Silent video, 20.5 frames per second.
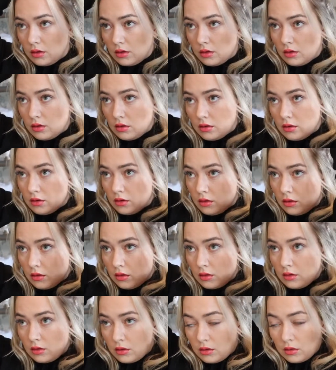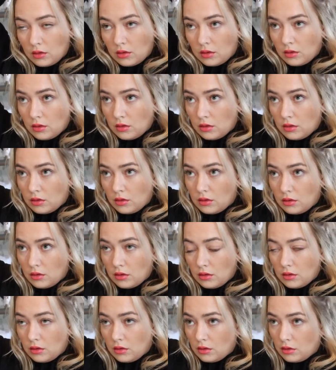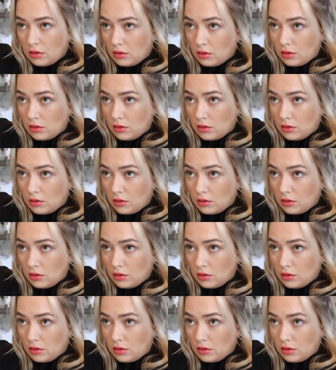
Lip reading: No one is speaking in this clip.